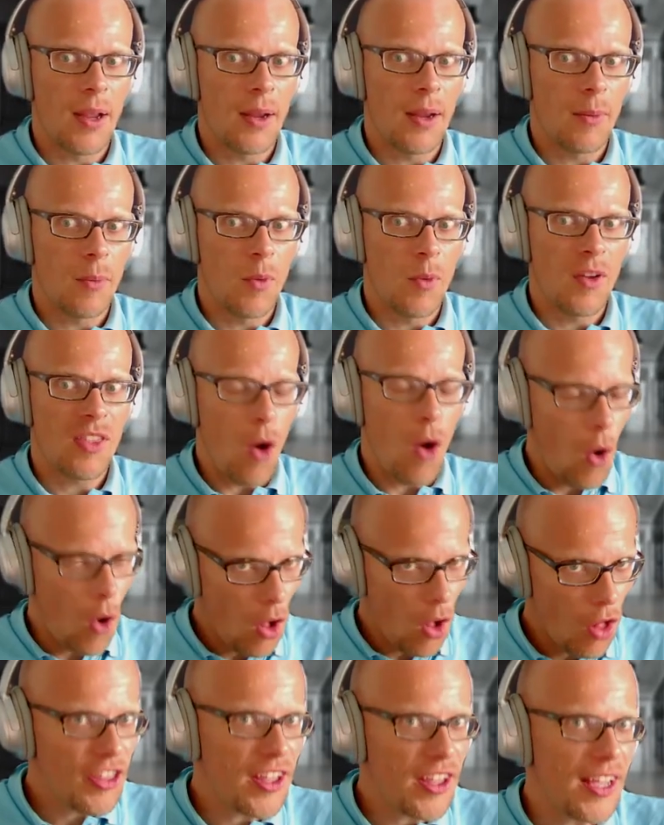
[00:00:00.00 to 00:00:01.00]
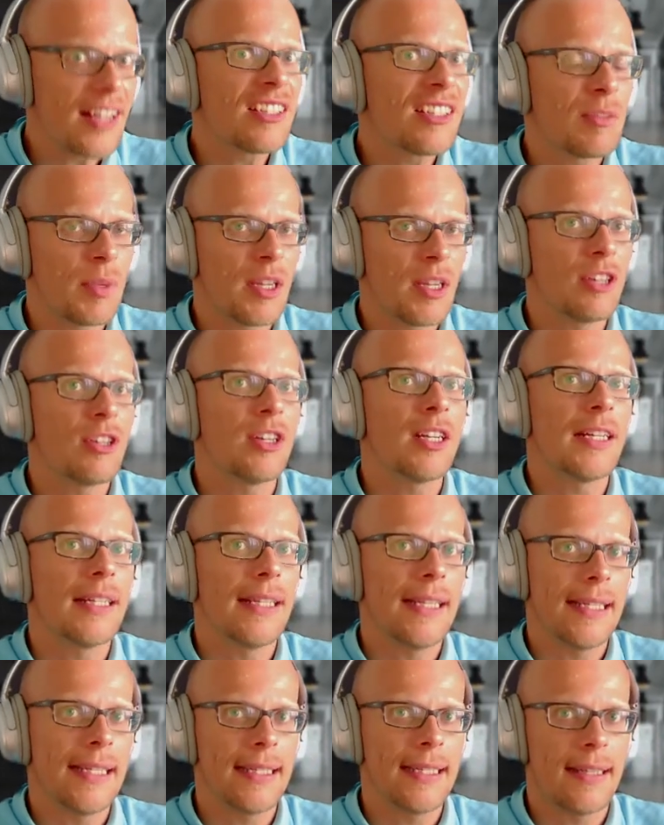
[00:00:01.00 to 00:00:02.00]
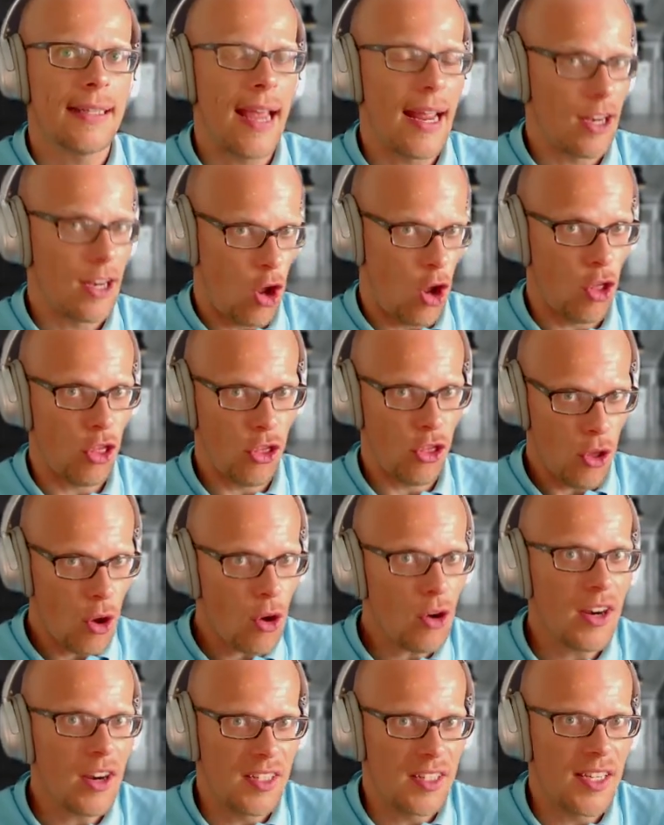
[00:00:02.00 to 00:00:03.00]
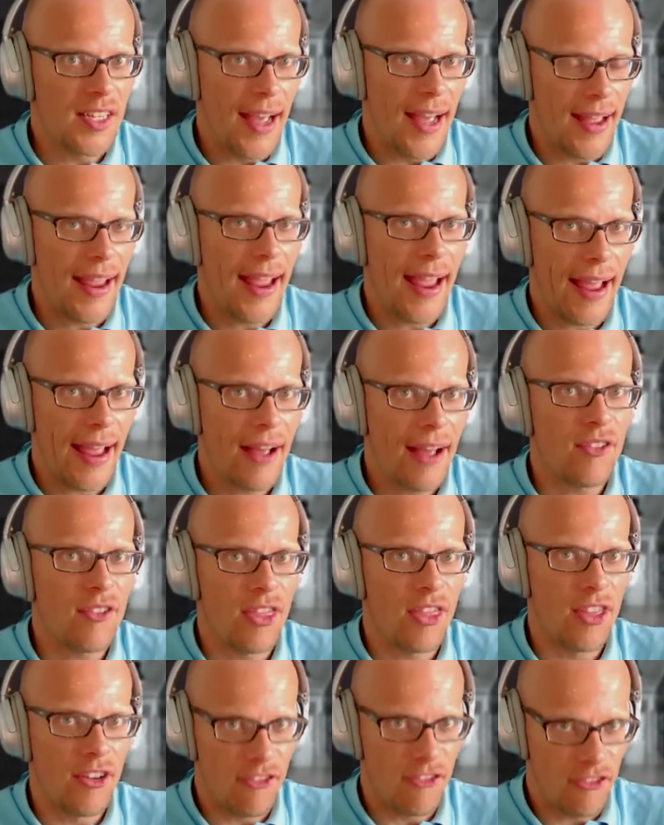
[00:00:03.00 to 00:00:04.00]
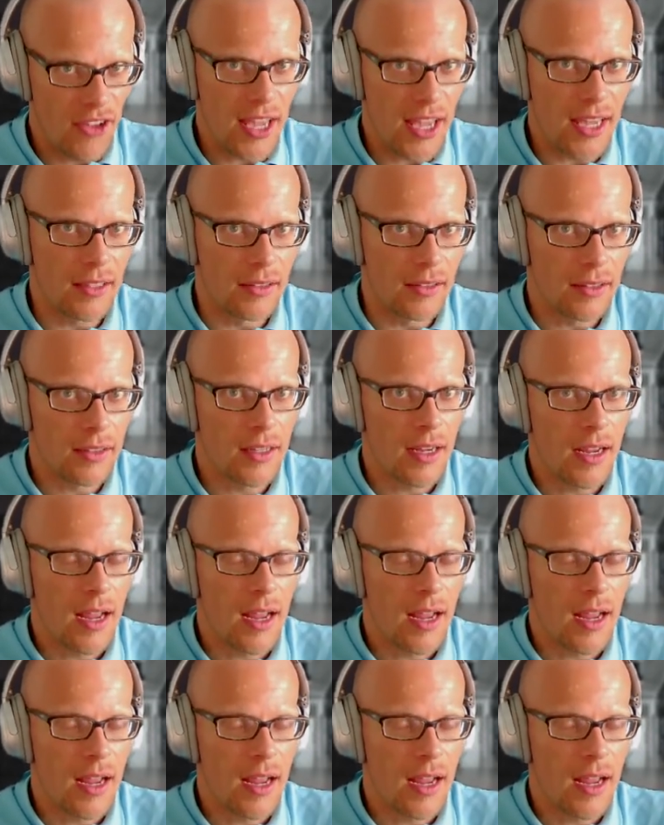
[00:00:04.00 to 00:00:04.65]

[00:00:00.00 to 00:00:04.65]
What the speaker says: With all the experience and authority I have in the field,